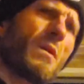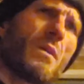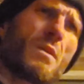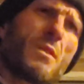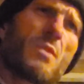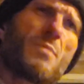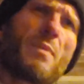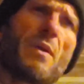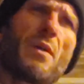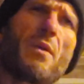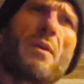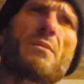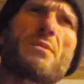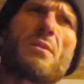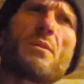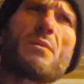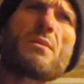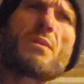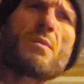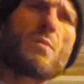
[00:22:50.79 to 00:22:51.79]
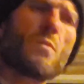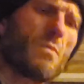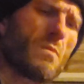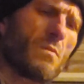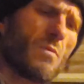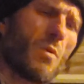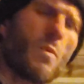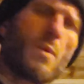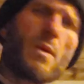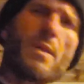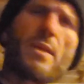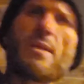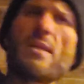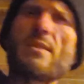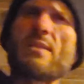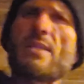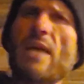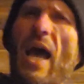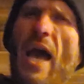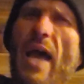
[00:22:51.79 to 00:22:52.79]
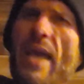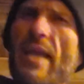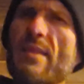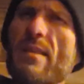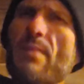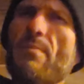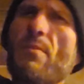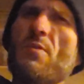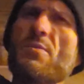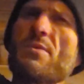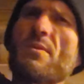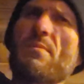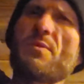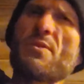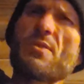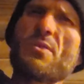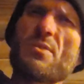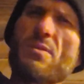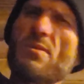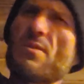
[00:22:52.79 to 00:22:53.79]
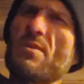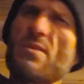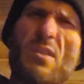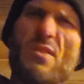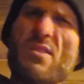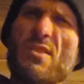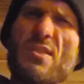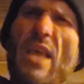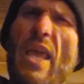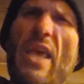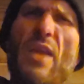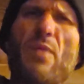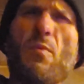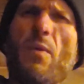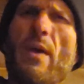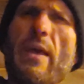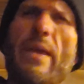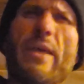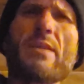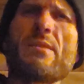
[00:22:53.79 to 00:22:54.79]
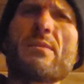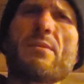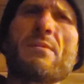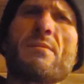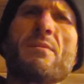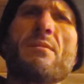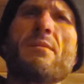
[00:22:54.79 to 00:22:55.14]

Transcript: experiences and were willing to die in the most insane ways?